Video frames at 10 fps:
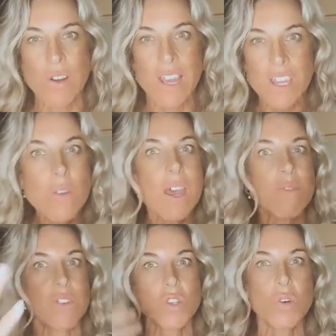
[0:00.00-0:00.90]
Now, you
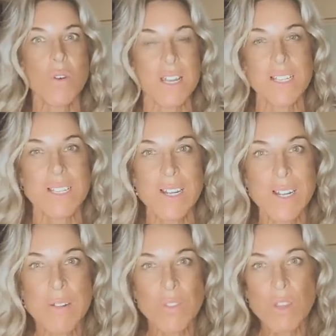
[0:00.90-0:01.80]
have the choice
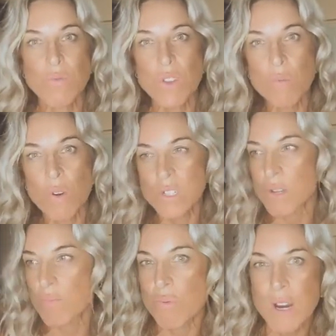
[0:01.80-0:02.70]
if you want
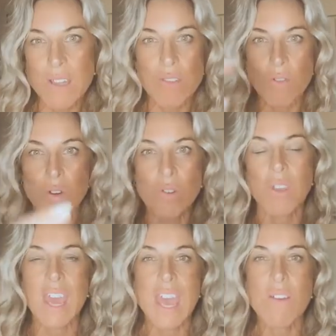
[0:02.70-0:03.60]
to bring through
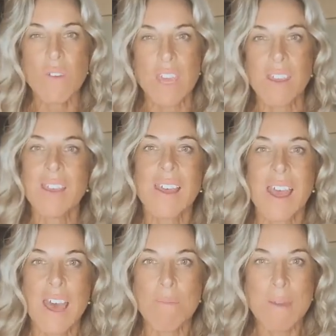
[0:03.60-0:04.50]
the heavy
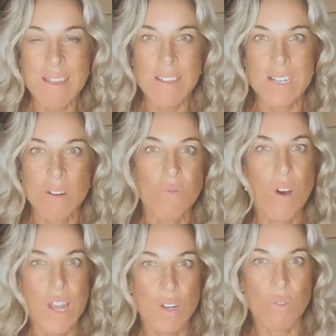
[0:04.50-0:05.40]
and make that
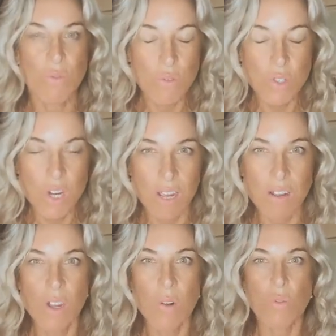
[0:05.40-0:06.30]
define your future,
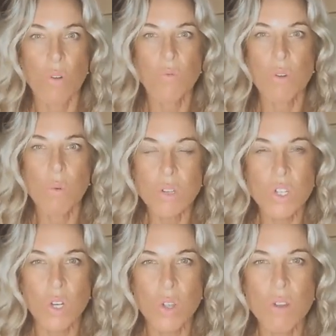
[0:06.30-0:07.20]
or if you want
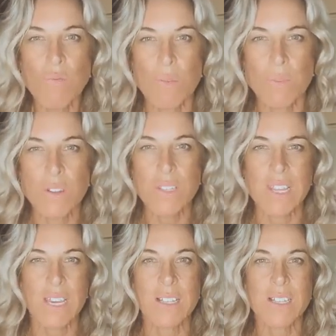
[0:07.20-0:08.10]
to learn from those
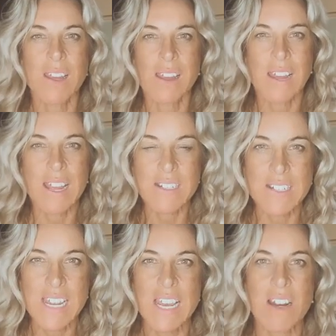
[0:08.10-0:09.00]
things
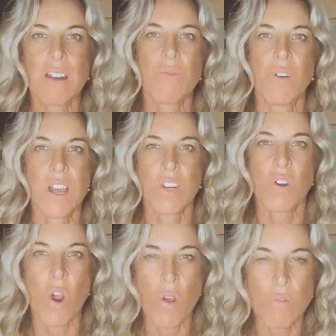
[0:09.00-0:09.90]
and dare to define
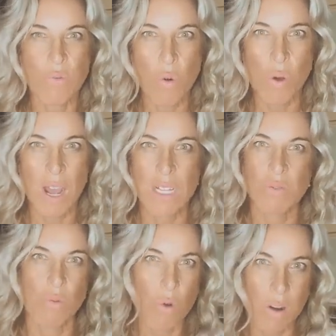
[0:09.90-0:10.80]
your own forecast
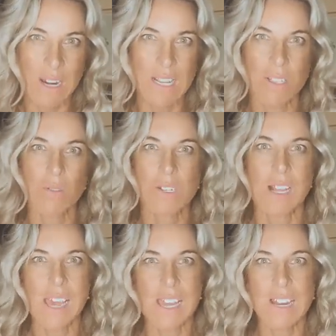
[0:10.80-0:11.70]
for what next looks
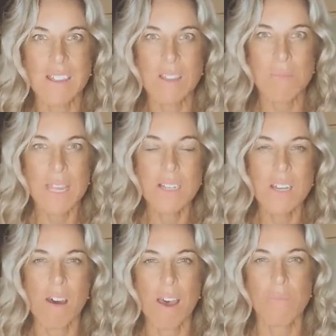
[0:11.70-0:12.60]
like. And in the
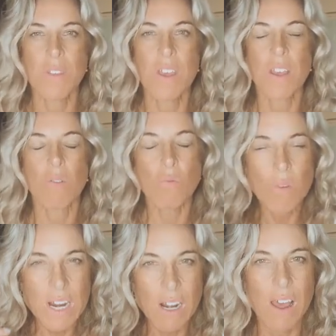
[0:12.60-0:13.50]
meantime,
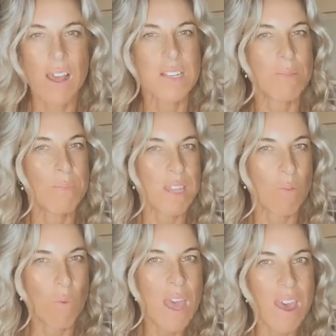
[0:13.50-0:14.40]
realize and be
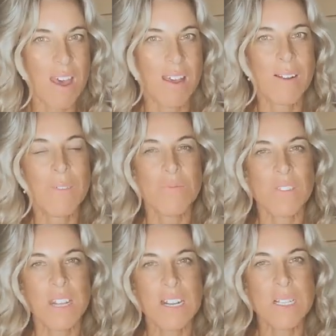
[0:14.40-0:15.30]
aware
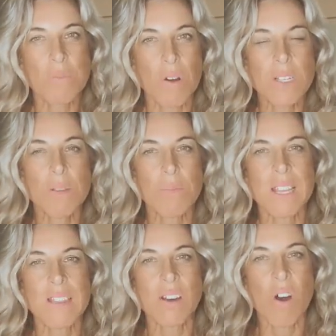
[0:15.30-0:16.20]
that it is
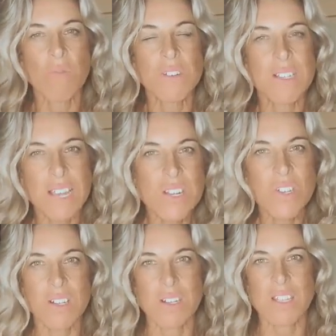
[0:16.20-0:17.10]
possibly the
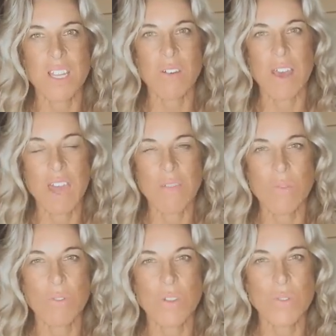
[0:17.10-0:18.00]
conversations that you're
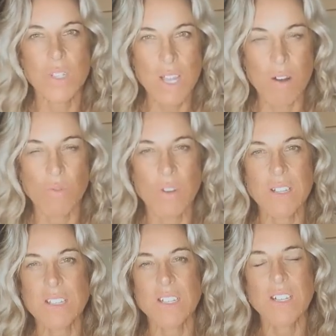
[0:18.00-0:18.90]
having with yourself.
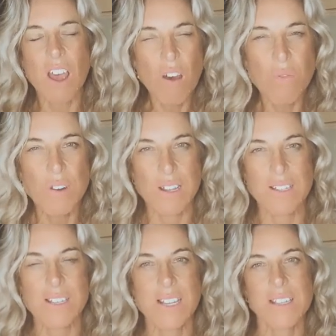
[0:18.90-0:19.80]
It's the
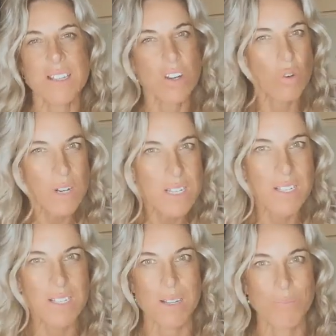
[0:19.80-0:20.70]
toughness, it's the
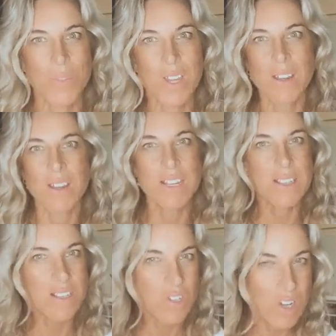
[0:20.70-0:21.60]
criticism,
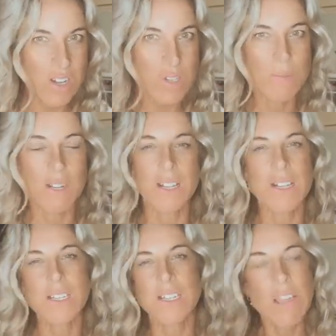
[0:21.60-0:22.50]
it's the judgment,
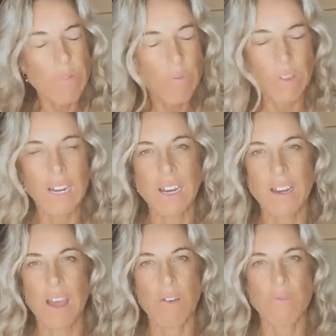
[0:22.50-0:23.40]
it's never feeling
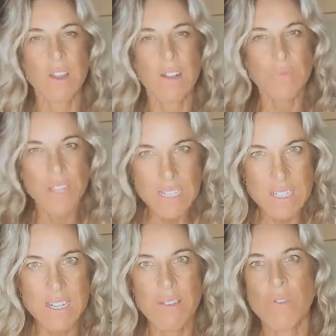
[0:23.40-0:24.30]
enough,
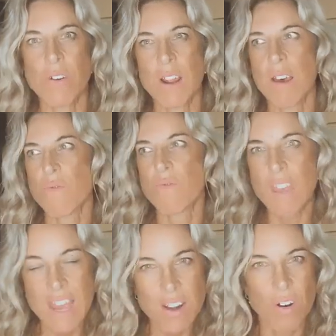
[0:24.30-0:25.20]
it's never enough,
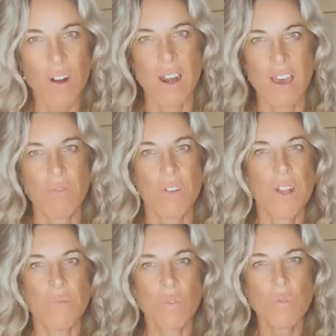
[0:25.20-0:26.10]
they're not enough,
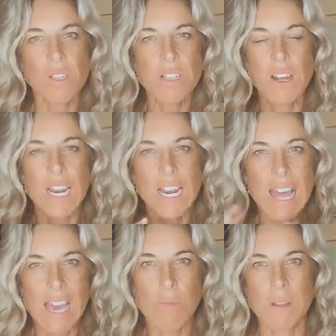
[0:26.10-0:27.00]
all this kind of
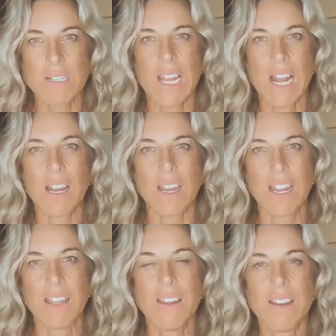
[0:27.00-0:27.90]
lack
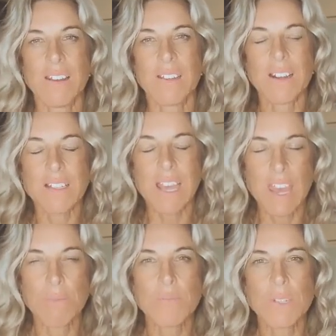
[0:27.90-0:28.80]
mentality that is
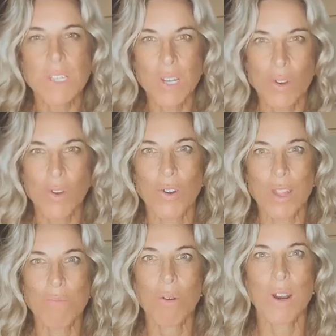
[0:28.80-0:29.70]

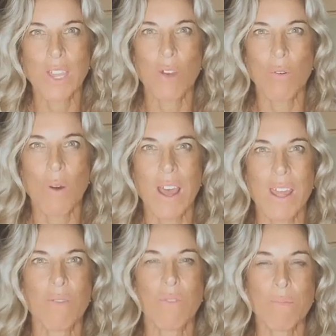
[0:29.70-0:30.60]
absolutely pulling you
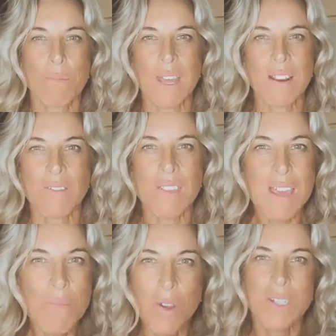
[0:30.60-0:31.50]
away from being
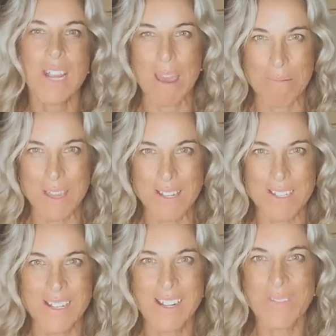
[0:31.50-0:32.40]
the most
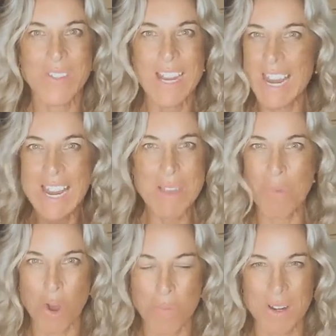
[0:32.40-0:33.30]
happiest in any
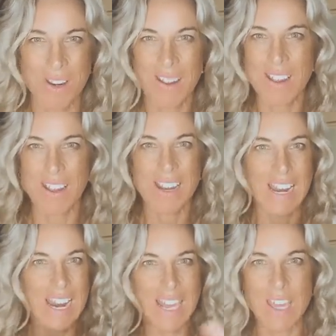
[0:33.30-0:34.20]
moment in
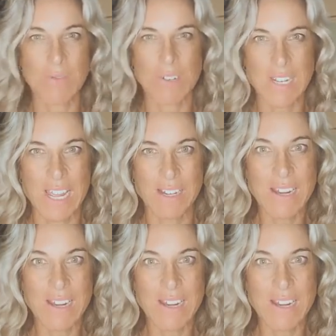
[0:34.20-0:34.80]
any given day.